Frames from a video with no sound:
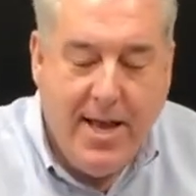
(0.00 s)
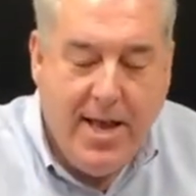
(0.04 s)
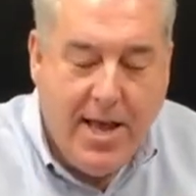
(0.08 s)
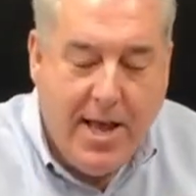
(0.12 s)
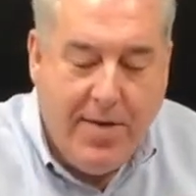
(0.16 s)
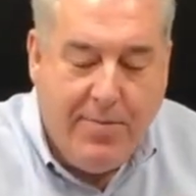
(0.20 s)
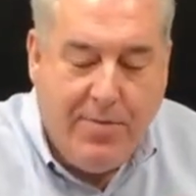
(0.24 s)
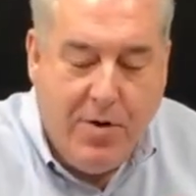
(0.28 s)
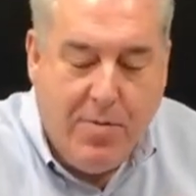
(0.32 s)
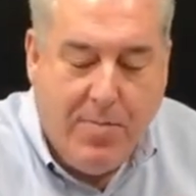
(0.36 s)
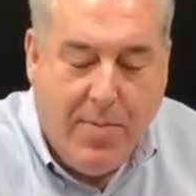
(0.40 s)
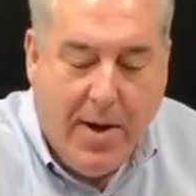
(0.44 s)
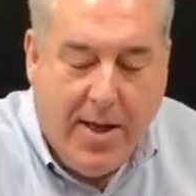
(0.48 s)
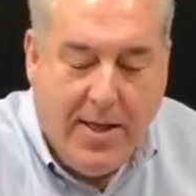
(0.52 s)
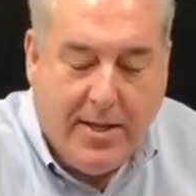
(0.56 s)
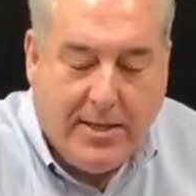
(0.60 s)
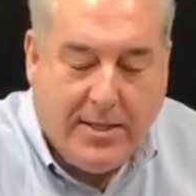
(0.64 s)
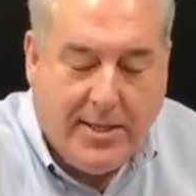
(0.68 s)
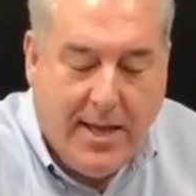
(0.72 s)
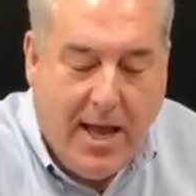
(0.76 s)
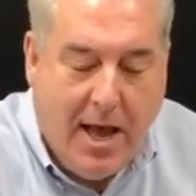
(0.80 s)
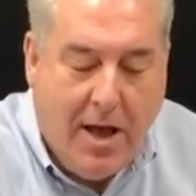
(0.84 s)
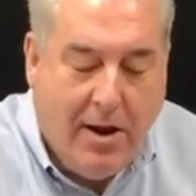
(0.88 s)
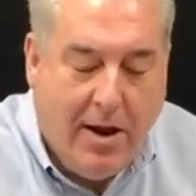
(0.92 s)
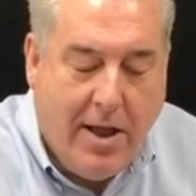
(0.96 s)
If you buy the
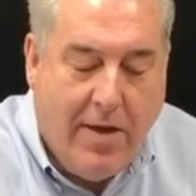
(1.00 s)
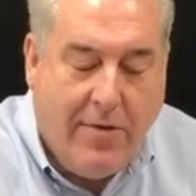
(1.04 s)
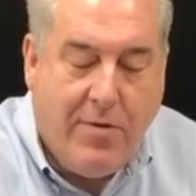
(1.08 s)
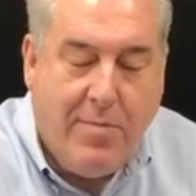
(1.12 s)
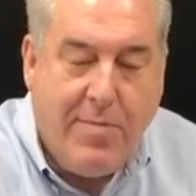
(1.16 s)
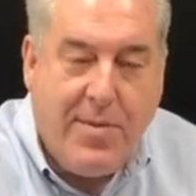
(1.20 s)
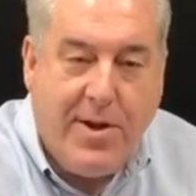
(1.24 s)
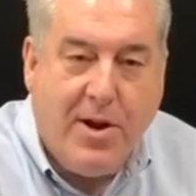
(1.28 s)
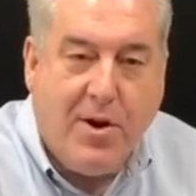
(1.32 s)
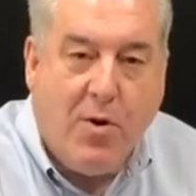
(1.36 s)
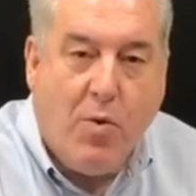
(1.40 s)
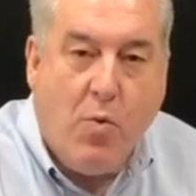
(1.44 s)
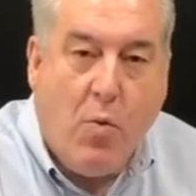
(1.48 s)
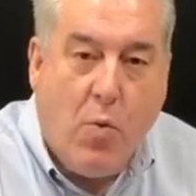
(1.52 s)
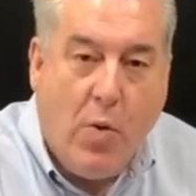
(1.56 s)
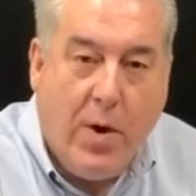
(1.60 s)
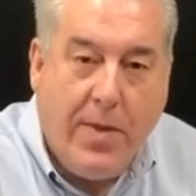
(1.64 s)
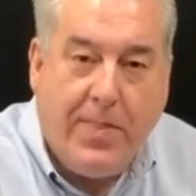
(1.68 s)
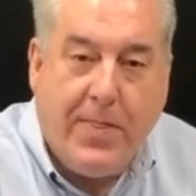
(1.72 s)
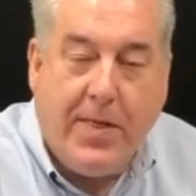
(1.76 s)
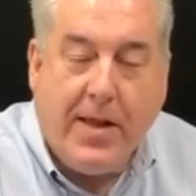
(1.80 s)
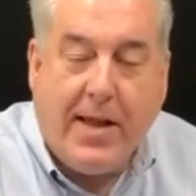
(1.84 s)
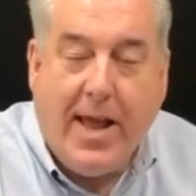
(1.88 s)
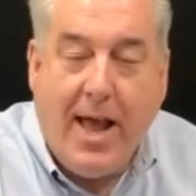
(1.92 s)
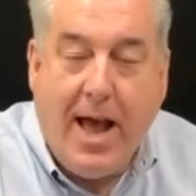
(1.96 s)
sound level meter
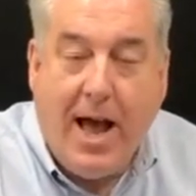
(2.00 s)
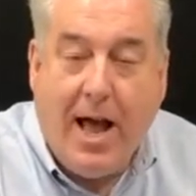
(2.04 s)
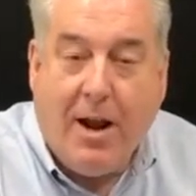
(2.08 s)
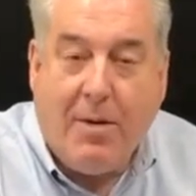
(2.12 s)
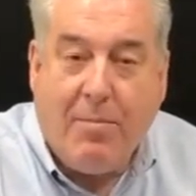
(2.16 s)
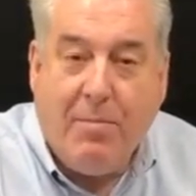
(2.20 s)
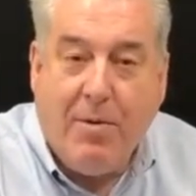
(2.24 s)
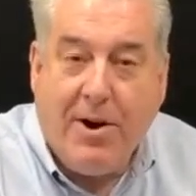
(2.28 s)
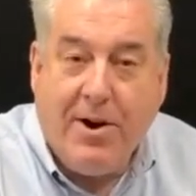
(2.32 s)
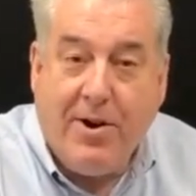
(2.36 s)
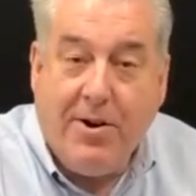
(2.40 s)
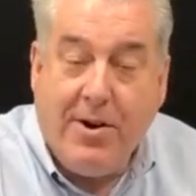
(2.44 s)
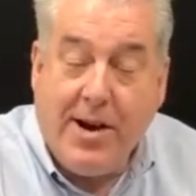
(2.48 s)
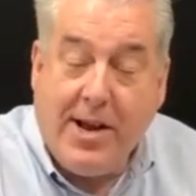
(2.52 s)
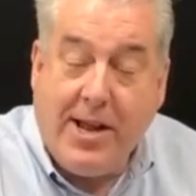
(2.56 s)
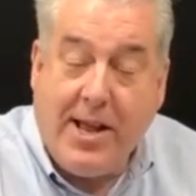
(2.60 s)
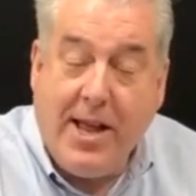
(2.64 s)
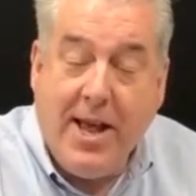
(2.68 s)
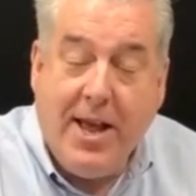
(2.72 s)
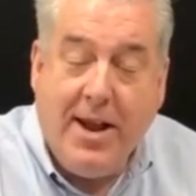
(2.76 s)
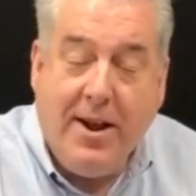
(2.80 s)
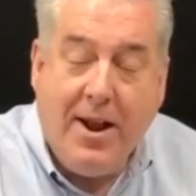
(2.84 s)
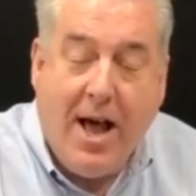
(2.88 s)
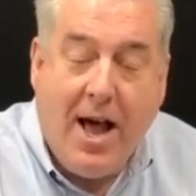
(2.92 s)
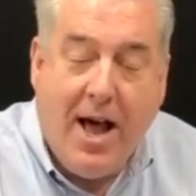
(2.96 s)
with the calibrator,
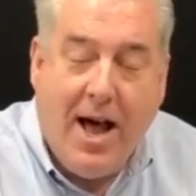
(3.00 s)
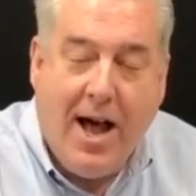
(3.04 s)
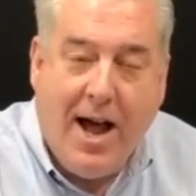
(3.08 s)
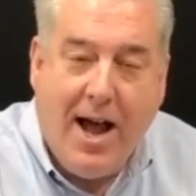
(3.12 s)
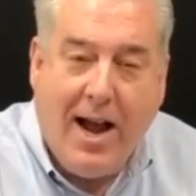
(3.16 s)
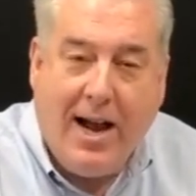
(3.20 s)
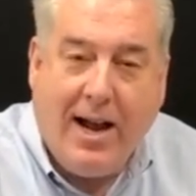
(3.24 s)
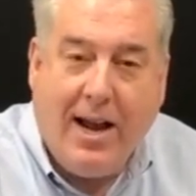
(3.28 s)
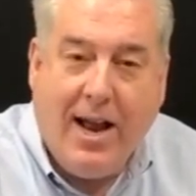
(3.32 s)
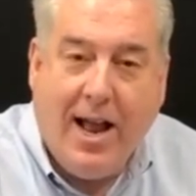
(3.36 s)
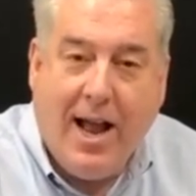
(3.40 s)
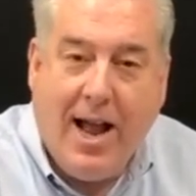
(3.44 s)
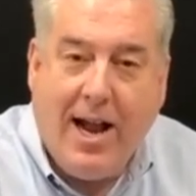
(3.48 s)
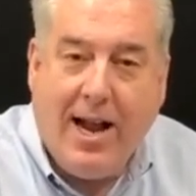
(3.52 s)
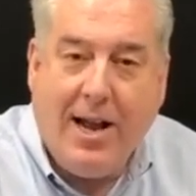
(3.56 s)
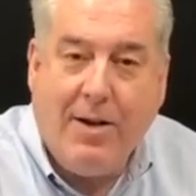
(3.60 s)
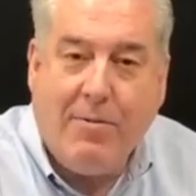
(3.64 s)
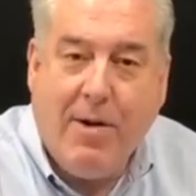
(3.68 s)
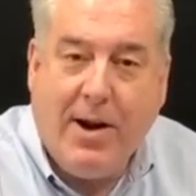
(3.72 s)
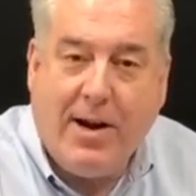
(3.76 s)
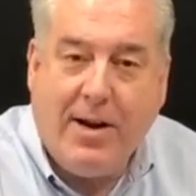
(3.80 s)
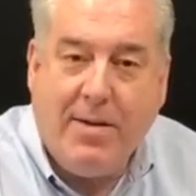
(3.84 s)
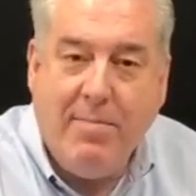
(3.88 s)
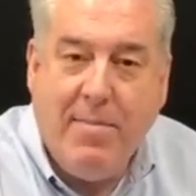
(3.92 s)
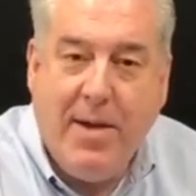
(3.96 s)
again, highly, highly
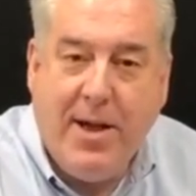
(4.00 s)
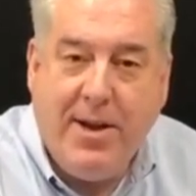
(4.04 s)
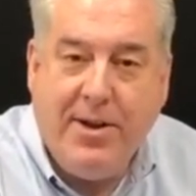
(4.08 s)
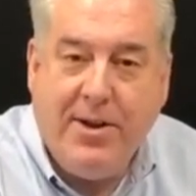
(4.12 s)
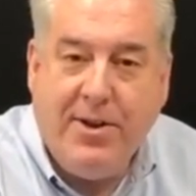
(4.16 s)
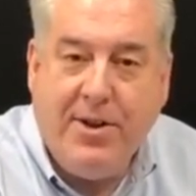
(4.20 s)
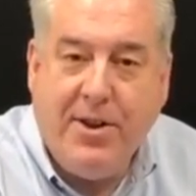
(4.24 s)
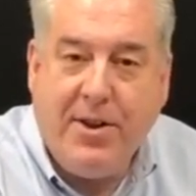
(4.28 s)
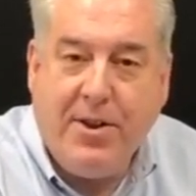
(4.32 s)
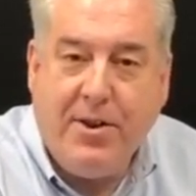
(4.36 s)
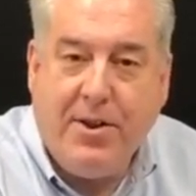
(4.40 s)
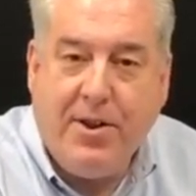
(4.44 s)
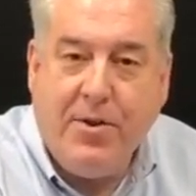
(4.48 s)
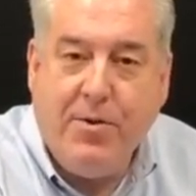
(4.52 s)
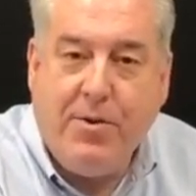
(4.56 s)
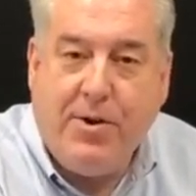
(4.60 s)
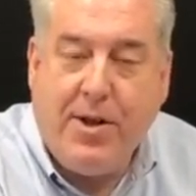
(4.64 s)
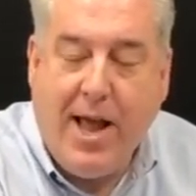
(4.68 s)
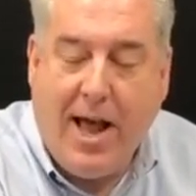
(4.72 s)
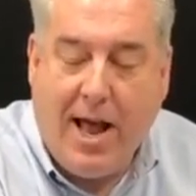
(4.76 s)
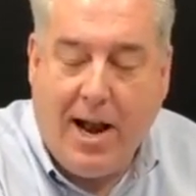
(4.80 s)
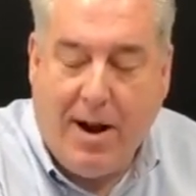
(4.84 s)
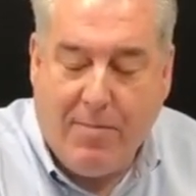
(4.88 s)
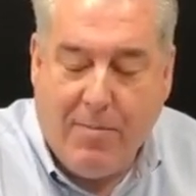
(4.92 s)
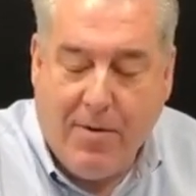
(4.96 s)
recommended that you
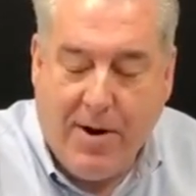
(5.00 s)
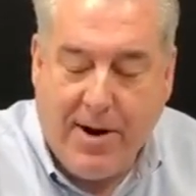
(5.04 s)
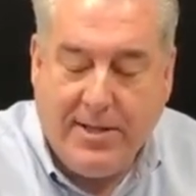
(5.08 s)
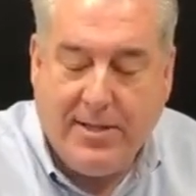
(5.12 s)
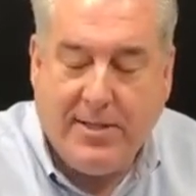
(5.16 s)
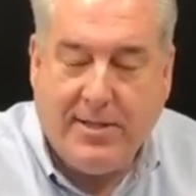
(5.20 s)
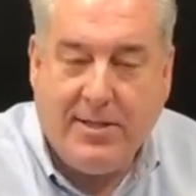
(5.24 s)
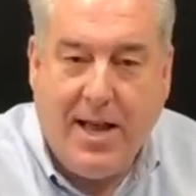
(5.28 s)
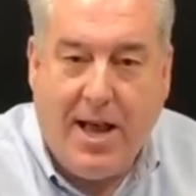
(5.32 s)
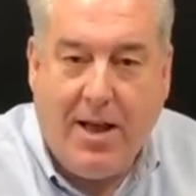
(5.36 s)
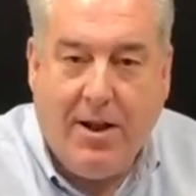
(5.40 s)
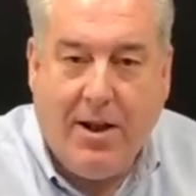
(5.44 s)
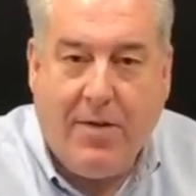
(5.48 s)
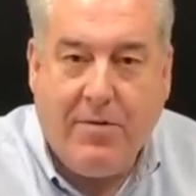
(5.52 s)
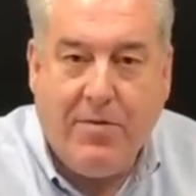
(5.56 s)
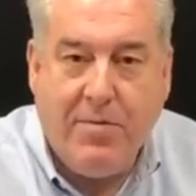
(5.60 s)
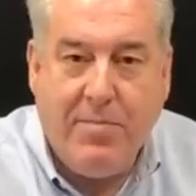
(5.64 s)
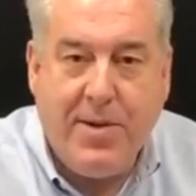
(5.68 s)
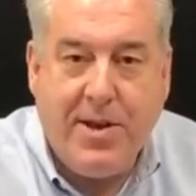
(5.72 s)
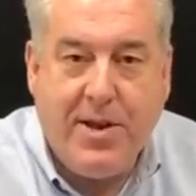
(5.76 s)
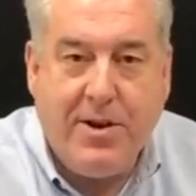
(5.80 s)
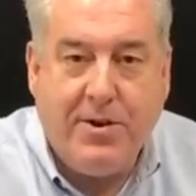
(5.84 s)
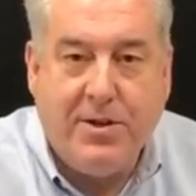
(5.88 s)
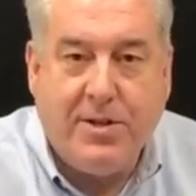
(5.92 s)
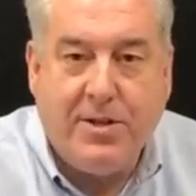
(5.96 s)
calibrate sound level
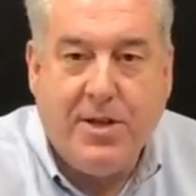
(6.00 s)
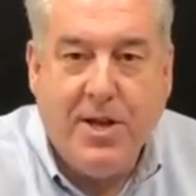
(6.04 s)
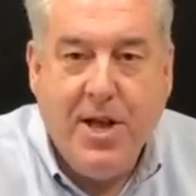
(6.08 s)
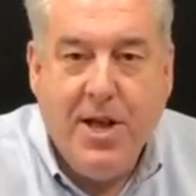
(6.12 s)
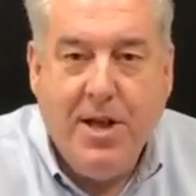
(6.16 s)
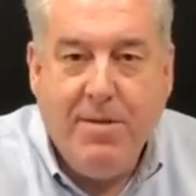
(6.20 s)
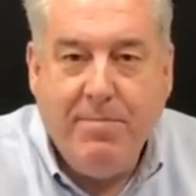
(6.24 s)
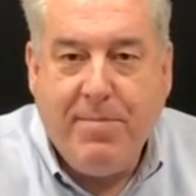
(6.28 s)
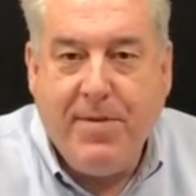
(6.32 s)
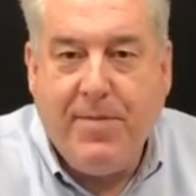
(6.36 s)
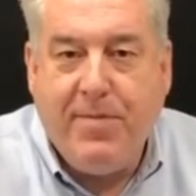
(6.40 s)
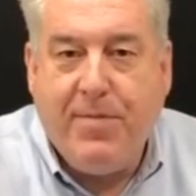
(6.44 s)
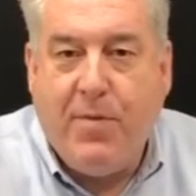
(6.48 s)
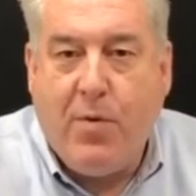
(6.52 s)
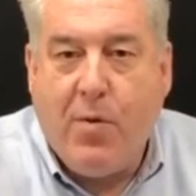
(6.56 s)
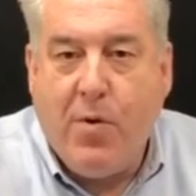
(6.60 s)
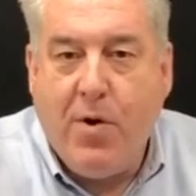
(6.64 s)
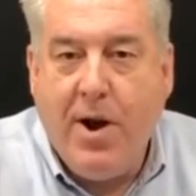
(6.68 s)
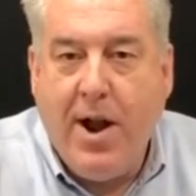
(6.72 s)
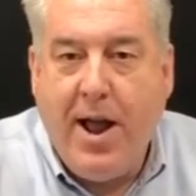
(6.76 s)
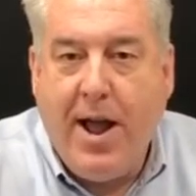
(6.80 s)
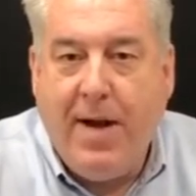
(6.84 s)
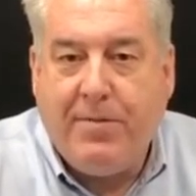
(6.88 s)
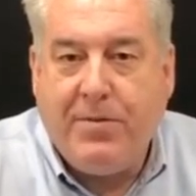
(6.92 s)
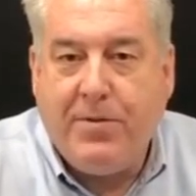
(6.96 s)
meters before
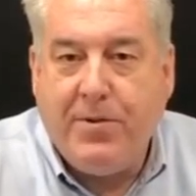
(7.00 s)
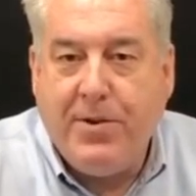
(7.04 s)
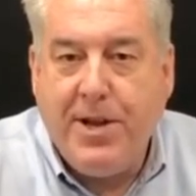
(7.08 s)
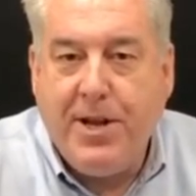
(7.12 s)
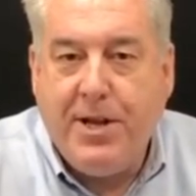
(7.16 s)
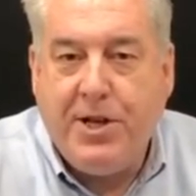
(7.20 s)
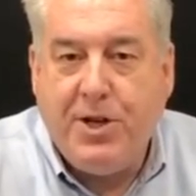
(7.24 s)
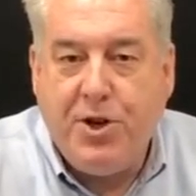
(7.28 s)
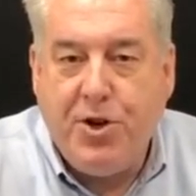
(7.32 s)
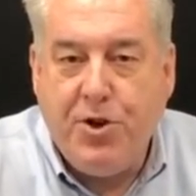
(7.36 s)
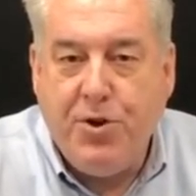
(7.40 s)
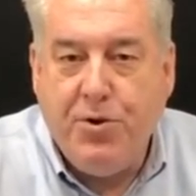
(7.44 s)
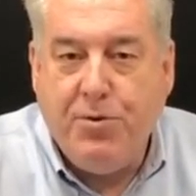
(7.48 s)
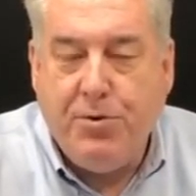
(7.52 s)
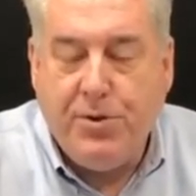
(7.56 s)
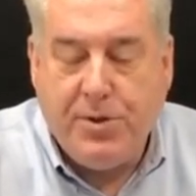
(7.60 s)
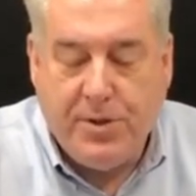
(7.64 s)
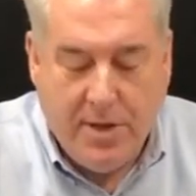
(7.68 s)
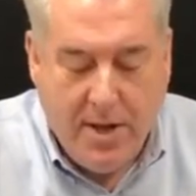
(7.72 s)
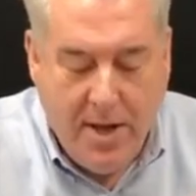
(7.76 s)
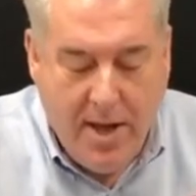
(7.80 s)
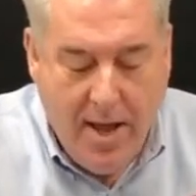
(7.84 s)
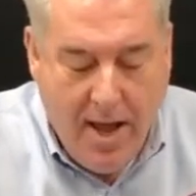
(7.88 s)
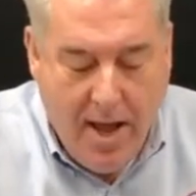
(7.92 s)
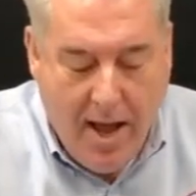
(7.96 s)
and after each use.